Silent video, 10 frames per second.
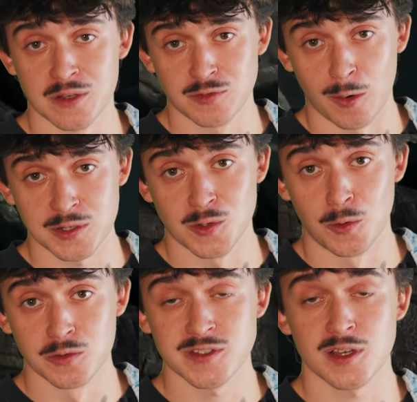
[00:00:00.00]
of Dark
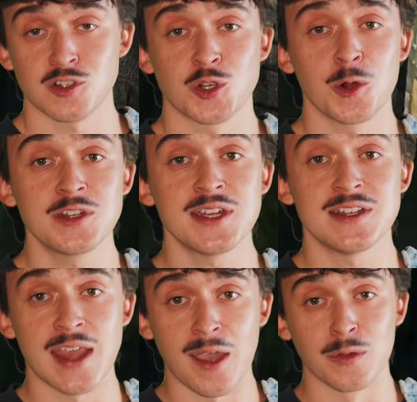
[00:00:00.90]
Souls, sure did
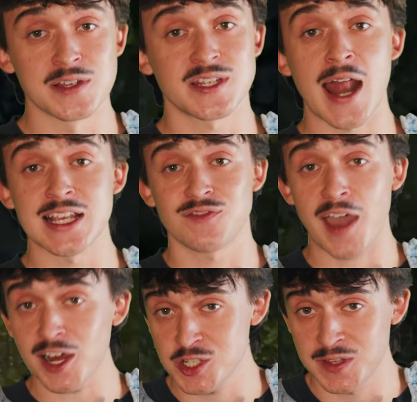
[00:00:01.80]
nail the
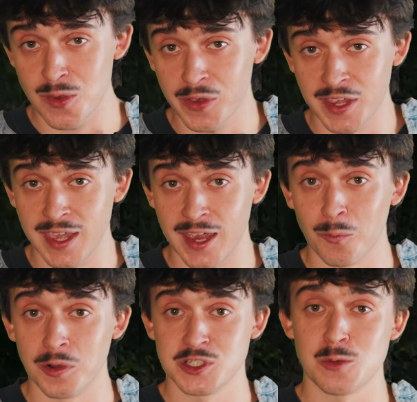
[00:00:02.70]
satisfaction that you can get
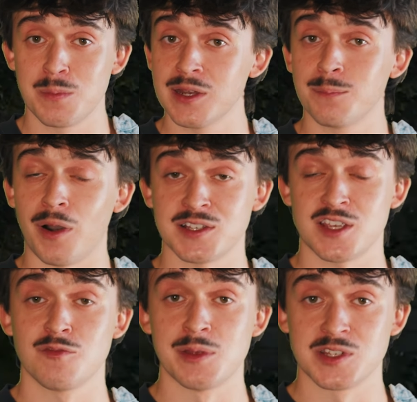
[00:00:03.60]
once you beat a boss
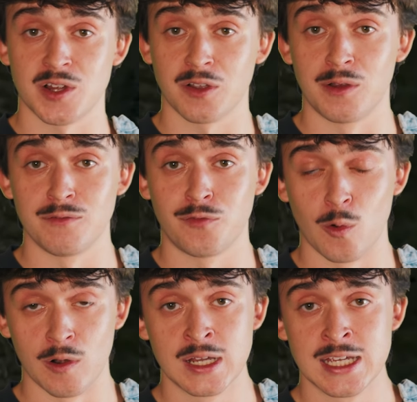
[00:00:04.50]
that you've been stuck on
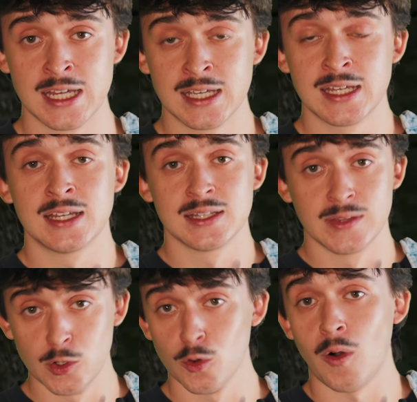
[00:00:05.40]
for
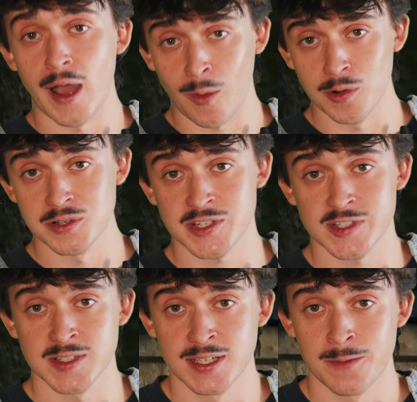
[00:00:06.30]
literal
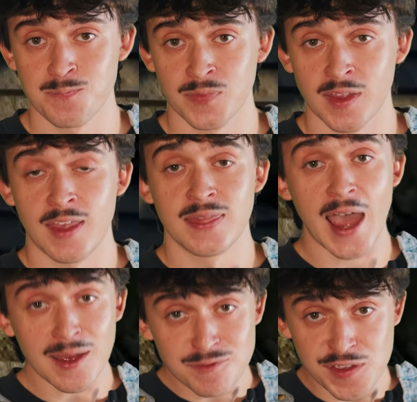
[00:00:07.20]
hours.
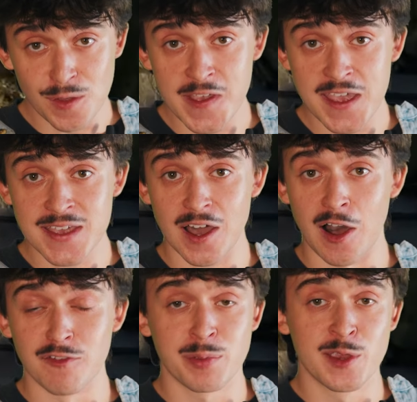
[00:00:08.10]
That feeling
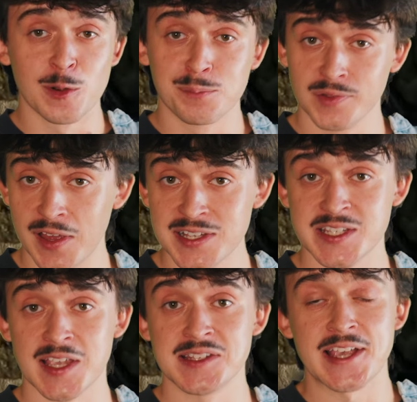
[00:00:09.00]
of pure
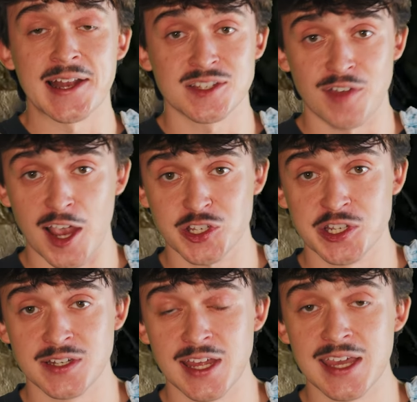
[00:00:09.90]
bliss and
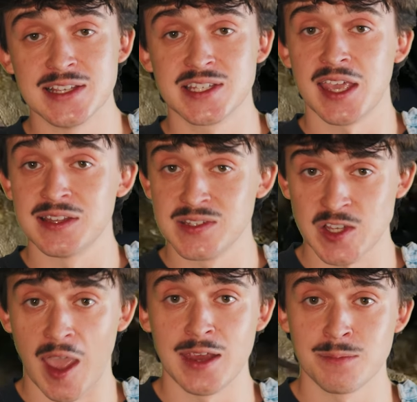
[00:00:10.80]
satisfaction is
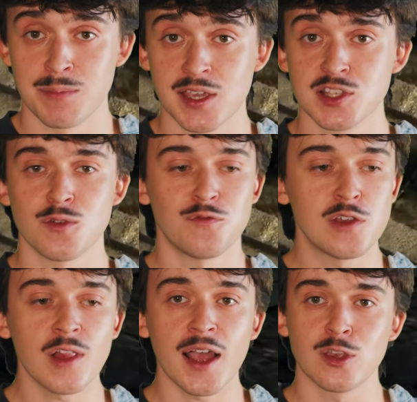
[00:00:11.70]
insane because you
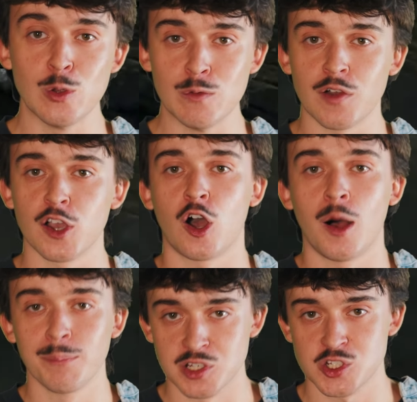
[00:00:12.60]
feel like you've
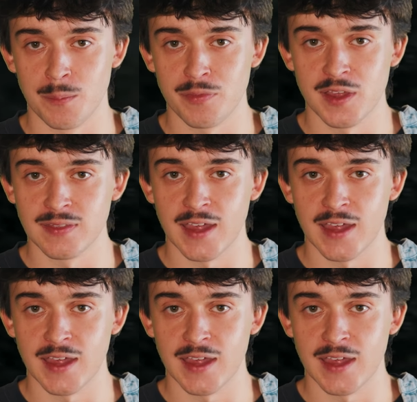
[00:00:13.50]
accomplished something